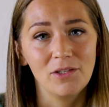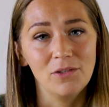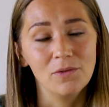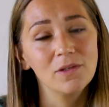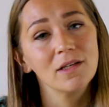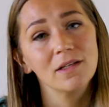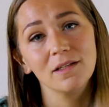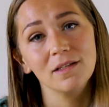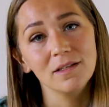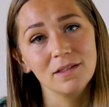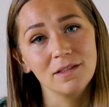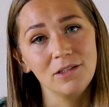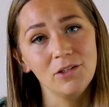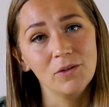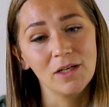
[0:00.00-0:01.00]
you can
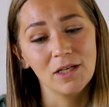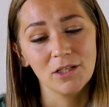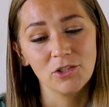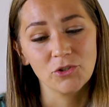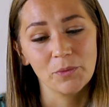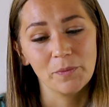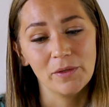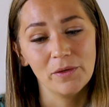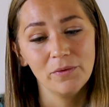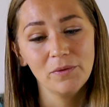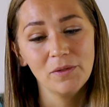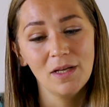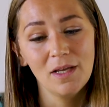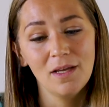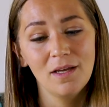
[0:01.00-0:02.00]

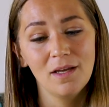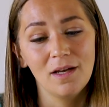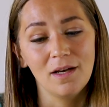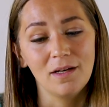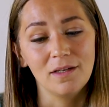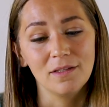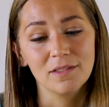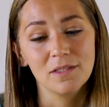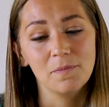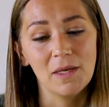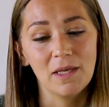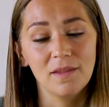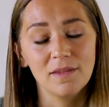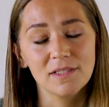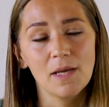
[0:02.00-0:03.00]
contribute to
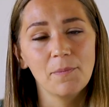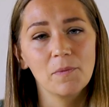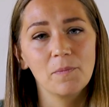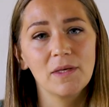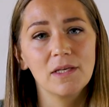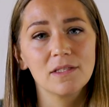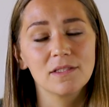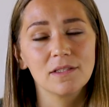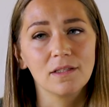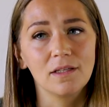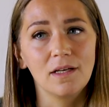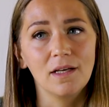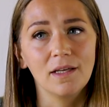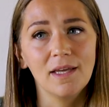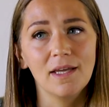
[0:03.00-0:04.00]
making this happen. Because
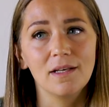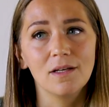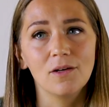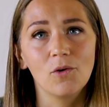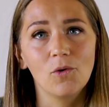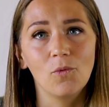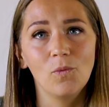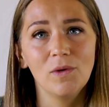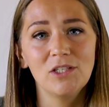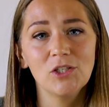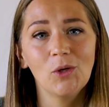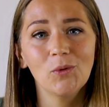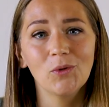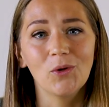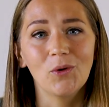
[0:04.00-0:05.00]
again, we
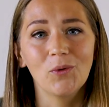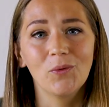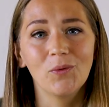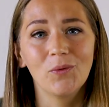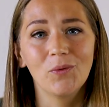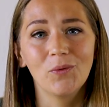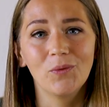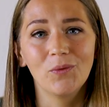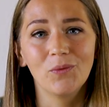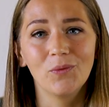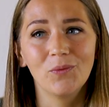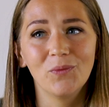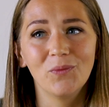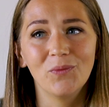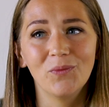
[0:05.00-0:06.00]
don't
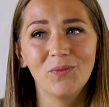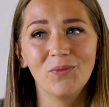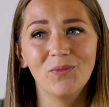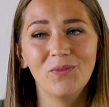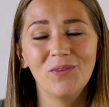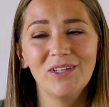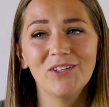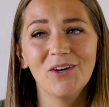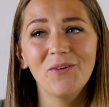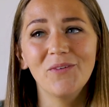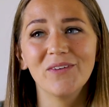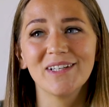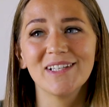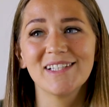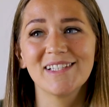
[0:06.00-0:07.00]

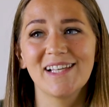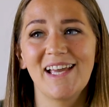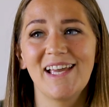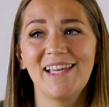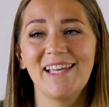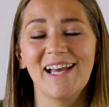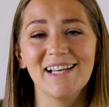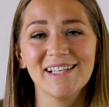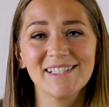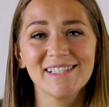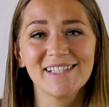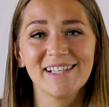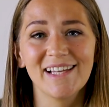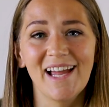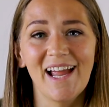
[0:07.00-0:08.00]
want to say
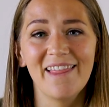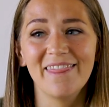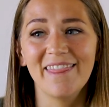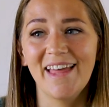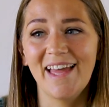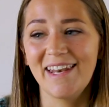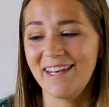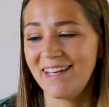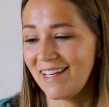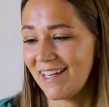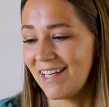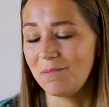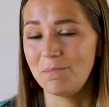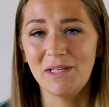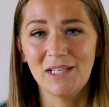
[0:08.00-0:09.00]
yes and then
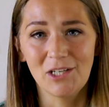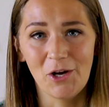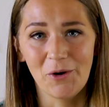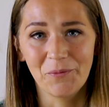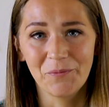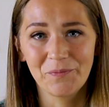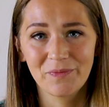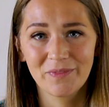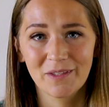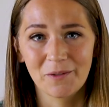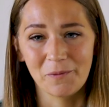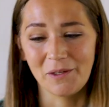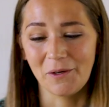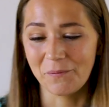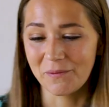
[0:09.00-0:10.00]
it be no.
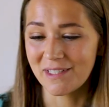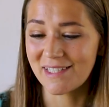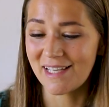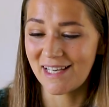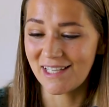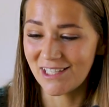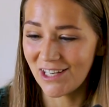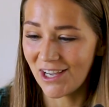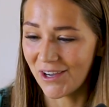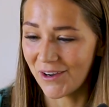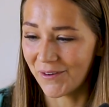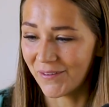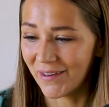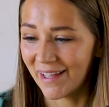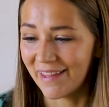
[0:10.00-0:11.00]
We don't want to say
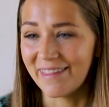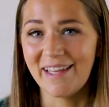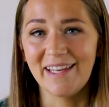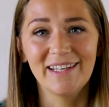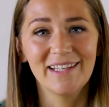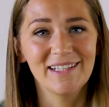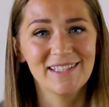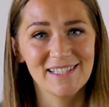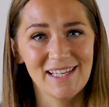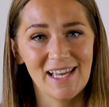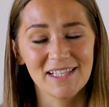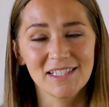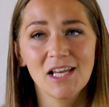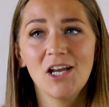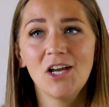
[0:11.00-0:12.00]
no and then it's a
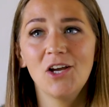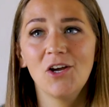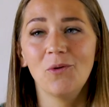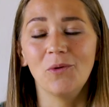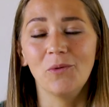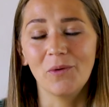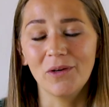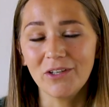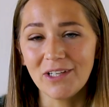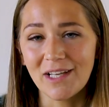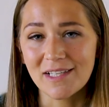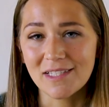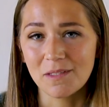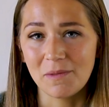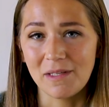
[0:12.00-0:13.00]
yes. We want our
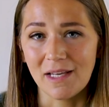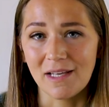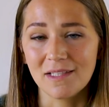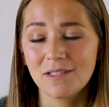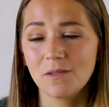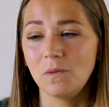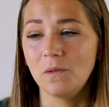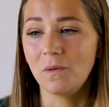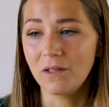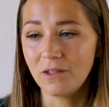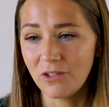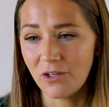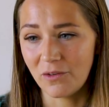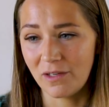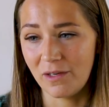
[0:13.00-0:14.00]
yes to be yes. We want
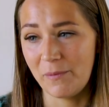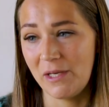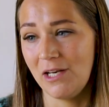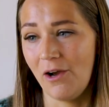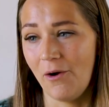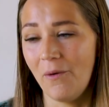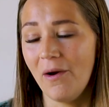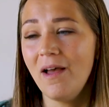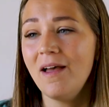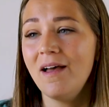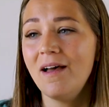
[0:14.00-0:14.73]
our no to be no.